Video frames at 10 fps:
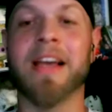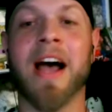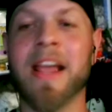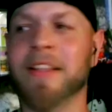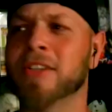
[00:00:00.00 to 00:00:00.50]

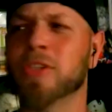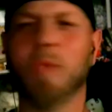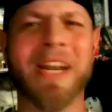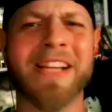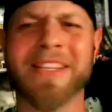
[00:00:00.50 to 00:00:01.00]
I had the
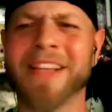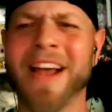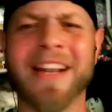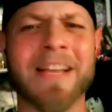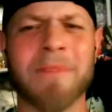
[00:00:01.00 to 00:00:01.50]
sweatiest
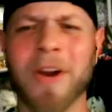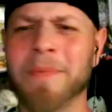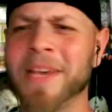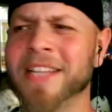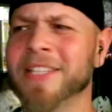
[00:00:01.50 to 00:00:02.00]
goddamn armpits,